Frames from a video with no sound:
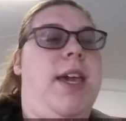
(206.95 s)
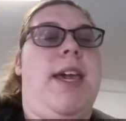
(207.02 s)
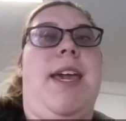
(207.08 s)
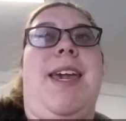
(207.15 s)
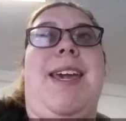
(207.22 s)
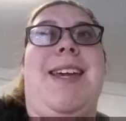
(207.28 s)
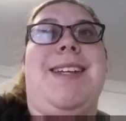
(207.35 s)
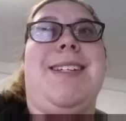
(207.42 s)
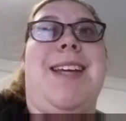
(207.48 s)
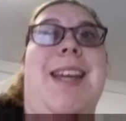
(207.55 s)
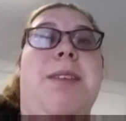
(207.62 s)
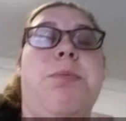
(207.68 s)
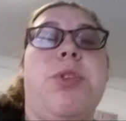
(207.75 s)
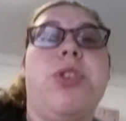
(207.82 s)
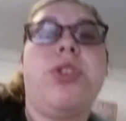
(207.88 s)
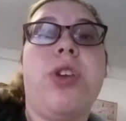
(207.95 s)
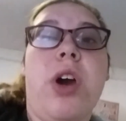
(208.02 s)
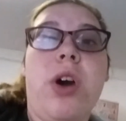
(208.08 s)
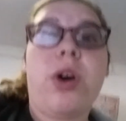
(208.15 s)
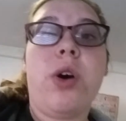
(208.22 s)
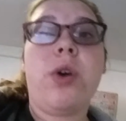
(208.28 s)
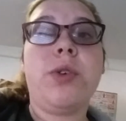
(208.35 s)
And I'm
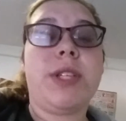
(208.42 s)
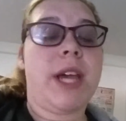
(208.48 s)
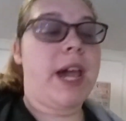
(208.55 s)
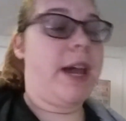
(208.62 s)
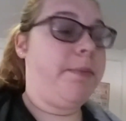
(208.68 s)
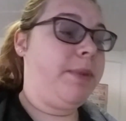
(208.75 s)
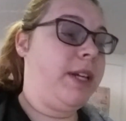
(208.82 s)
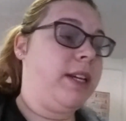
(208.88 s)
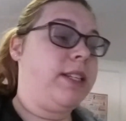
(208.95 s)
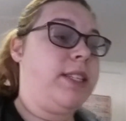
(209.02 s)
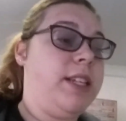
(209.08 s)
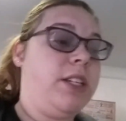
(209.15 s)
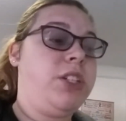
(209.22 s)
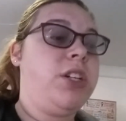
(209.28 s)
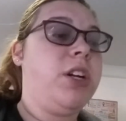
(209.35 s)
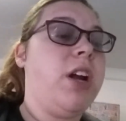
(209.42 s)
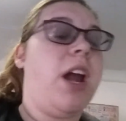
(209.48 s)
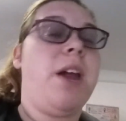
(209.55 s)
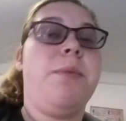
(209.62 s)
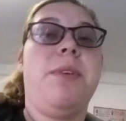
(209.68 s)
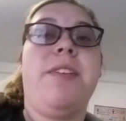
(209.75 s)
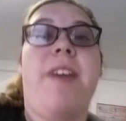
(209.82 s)
so sad because this year
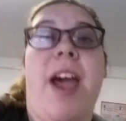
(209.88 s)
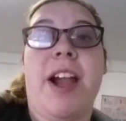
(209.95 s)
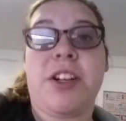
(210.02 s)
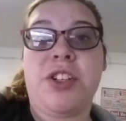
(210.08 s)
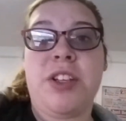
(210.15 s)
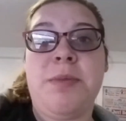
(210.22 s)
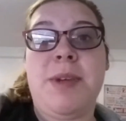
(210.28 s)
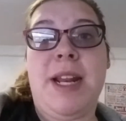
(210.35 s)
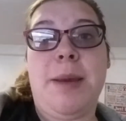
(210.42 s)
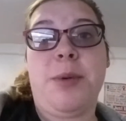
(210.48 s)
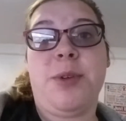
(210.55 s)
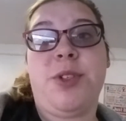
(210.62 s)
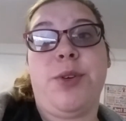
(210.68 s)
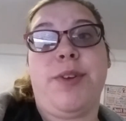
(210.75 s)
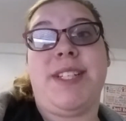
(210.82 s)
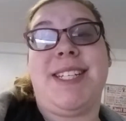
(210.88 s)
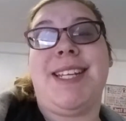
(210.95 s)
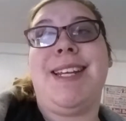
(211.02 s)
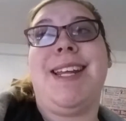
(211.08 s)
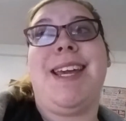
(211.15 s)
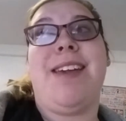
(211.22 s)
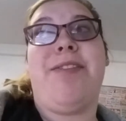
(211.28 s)
I would have actually been able to
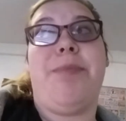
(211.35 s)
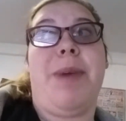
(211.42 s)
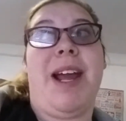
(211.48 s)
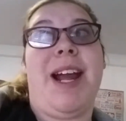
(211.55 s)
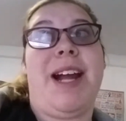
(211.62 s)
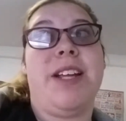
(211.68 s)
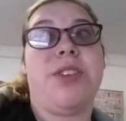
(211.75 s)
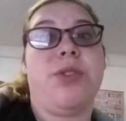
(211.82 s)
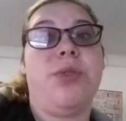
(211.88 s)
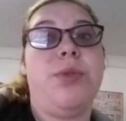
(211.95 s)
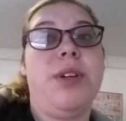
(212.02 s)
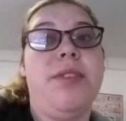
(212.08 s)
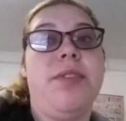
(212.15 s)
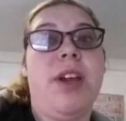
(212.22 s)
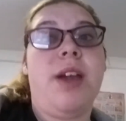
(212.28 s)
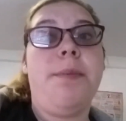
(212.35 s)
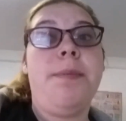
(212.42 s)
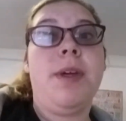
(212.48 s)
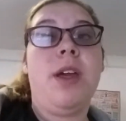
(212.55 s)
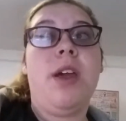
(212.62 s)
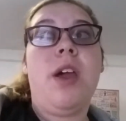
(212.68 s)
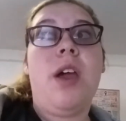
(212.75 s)
attend it if my high school would have
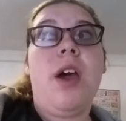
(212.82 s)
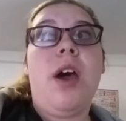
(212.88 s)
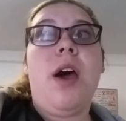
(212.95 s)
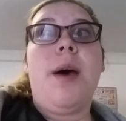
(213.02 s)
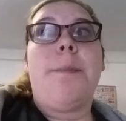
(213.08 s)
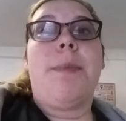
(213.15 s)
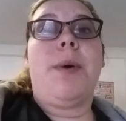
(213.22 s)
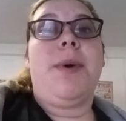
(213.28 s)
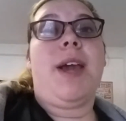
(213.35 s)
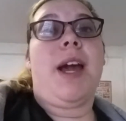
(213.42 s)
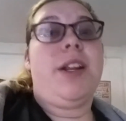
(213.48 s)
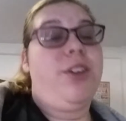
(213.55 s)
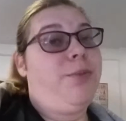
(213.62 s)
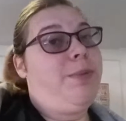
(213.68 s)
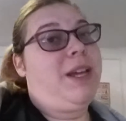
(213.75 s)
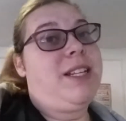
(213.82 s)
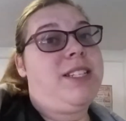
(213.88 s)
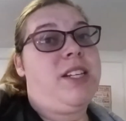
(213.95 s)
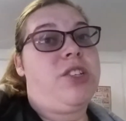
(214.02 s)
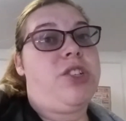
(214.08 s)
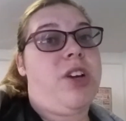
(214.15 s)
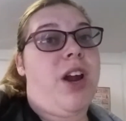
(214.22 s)
come, but we got a new band
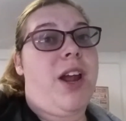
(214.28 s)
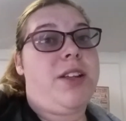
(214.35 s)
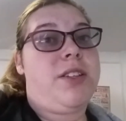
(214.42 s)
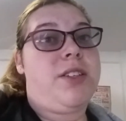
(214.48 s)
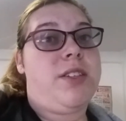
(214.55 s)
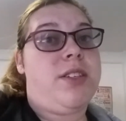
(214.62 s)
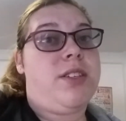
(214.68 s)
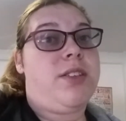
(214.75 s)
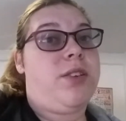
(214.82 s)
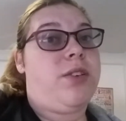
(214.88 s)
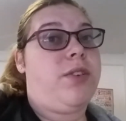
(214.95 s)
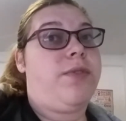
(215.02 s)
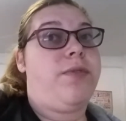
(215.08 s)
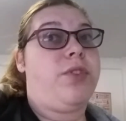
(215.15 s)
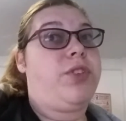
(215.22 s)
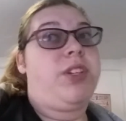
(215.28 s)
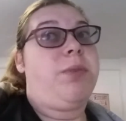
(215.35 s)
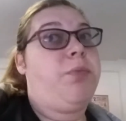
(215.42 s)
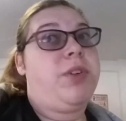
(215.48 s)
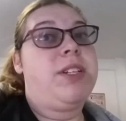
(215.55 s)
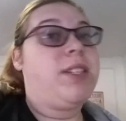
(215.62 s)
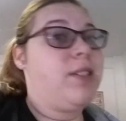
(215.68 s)
teacher, and so for
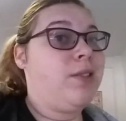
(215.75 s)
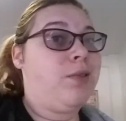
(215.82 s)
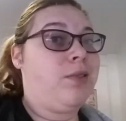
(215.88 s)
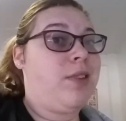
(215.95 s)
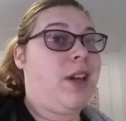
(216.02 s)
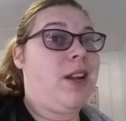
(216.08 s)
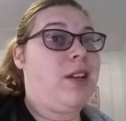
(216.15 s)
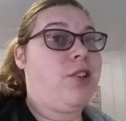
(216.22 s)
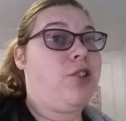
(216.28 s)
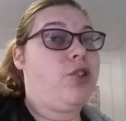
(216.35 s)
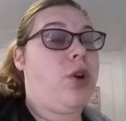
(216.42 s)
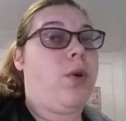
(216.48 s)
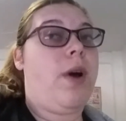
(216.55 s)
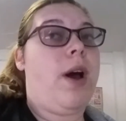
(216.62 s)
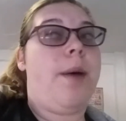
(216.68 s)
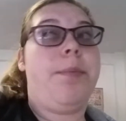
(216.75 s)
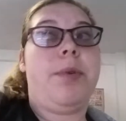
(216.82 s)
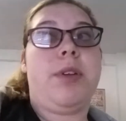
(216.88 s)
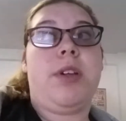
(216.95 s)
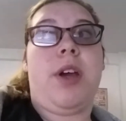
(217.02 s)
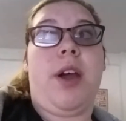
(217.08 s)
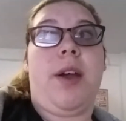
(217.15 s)
some reason they didn't show up
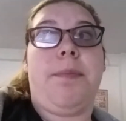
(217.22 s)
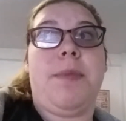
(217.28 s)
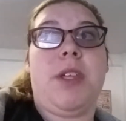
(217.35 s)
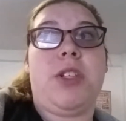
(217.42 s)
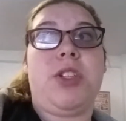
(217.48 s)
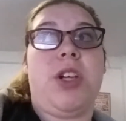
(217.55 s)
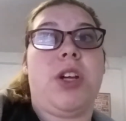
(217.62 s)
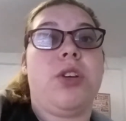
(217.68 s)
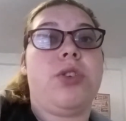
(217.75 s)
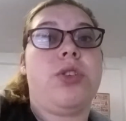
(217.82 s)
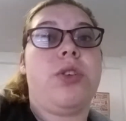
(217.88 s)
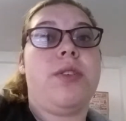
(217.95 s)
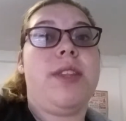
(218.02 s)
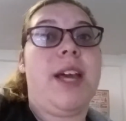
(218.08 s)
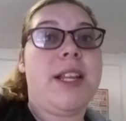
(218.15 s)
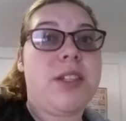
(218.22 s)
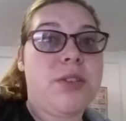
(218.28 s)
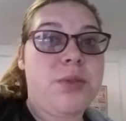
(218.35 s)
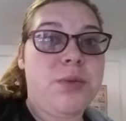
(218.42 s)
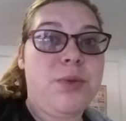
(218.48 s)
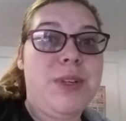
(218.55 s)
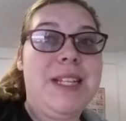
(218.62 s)
this year. So that's
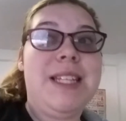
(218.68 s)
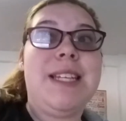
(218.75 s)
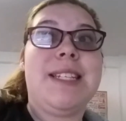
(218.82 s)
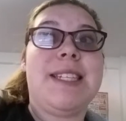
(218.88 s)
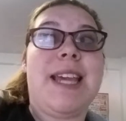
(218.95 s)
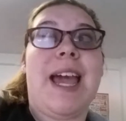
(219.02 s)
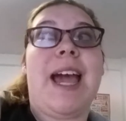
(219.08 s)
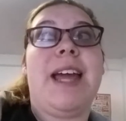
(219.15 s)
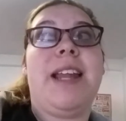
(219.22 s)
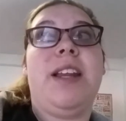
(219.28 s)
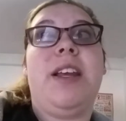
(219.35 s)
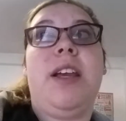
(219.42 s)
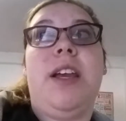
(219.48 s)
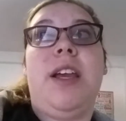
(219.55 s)
really sad.